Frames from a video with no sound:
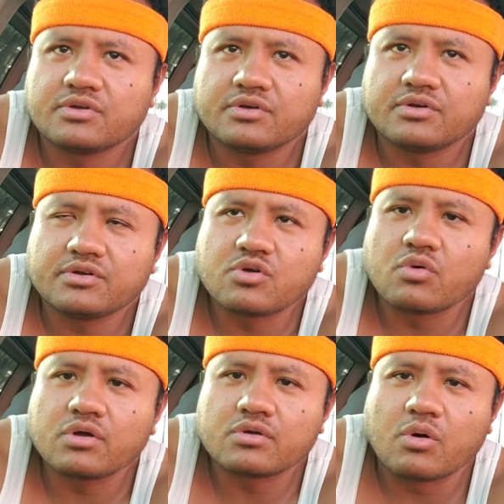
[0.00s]
uh,
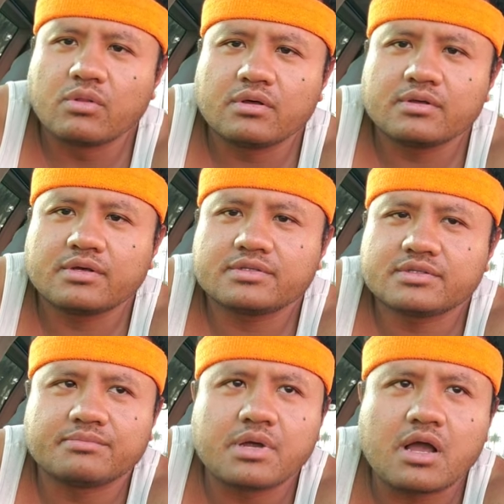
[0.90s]
Coca-Cola
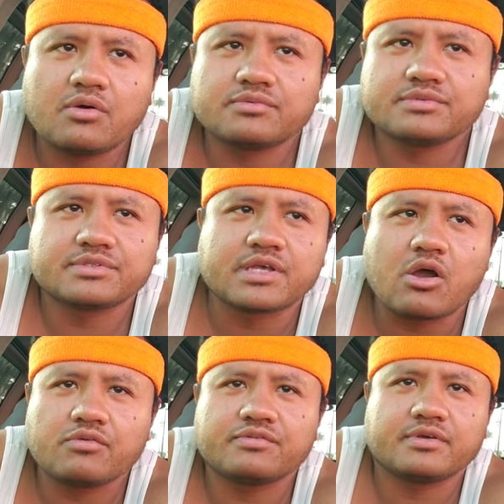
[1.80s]
is about
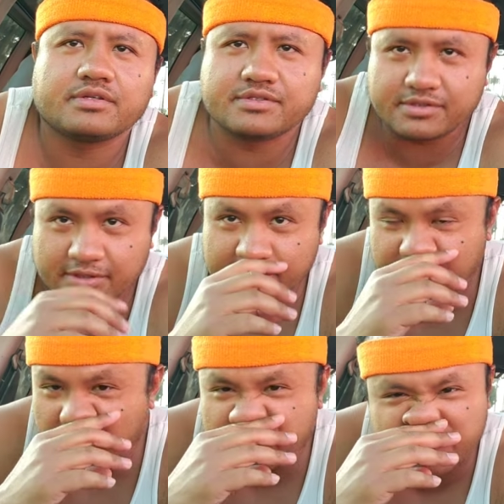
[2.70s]
south. It's it's
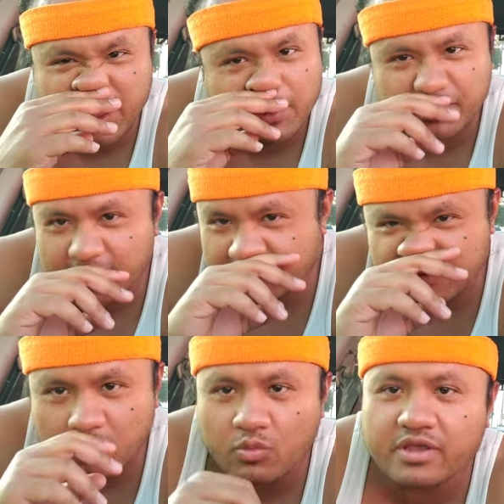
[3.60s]
about 10
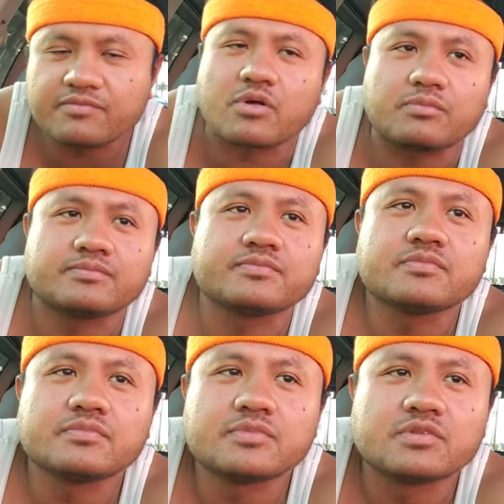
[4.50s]
minutes away from
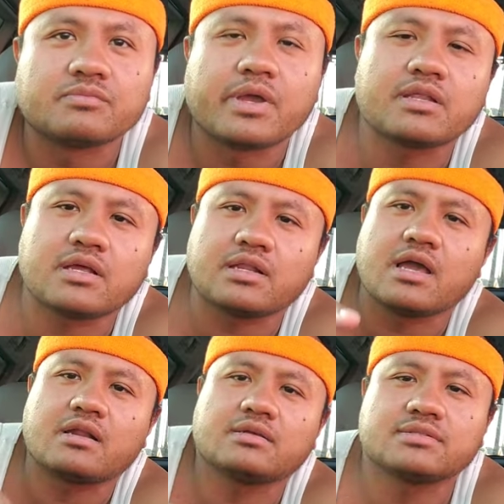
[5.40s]
main
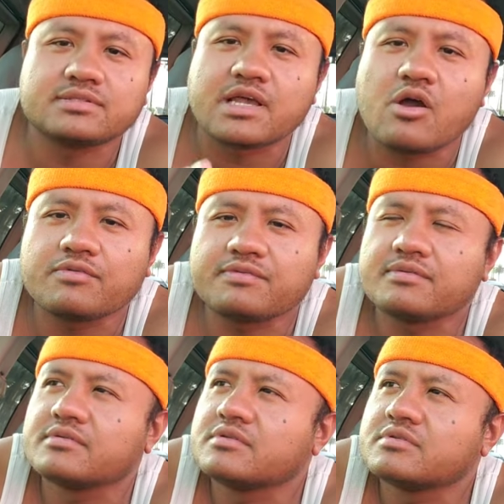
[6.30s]
Atlanta. It's south
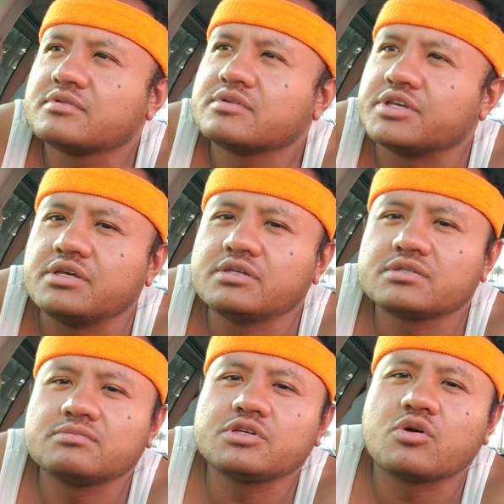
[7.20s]

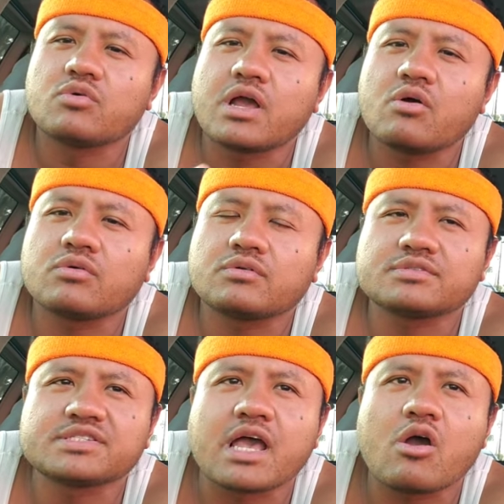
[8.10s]
east. If you go down
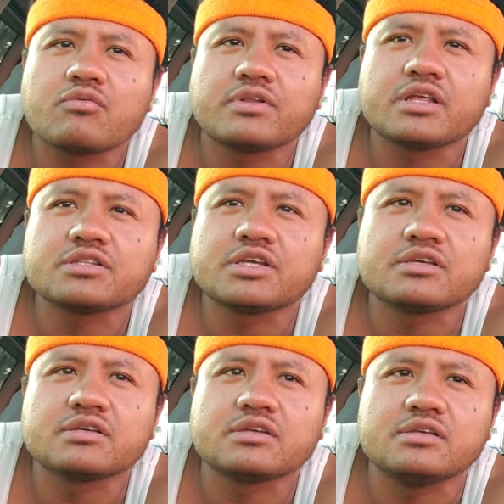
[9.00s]
on south and then
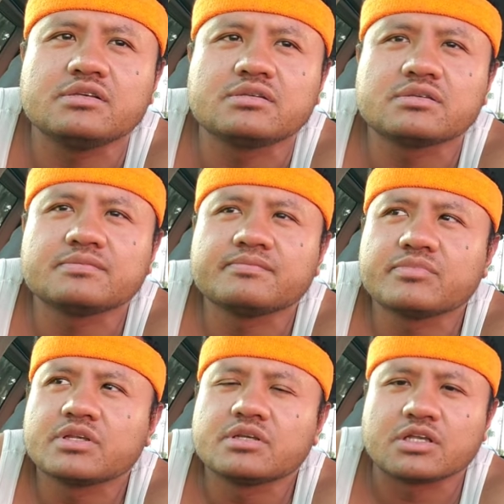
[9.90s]
take east,
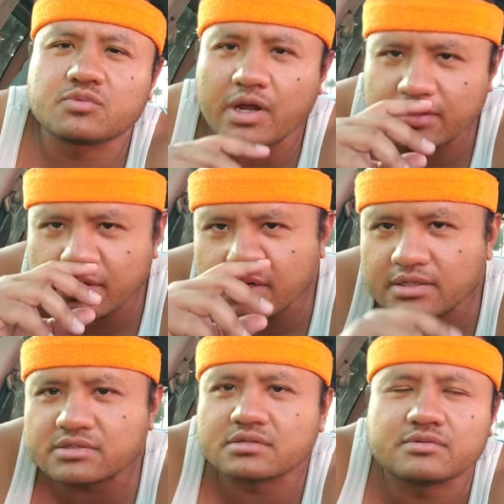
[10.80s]
it's right there
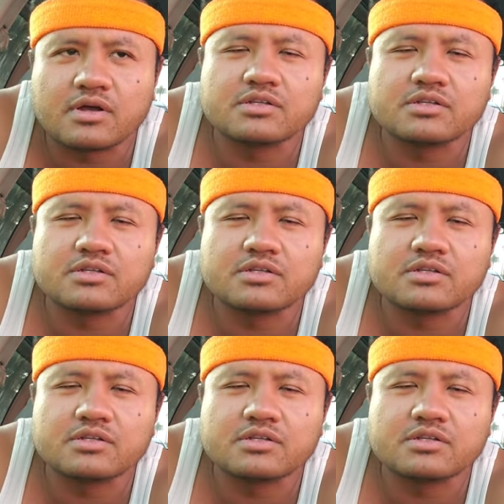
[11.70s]
next to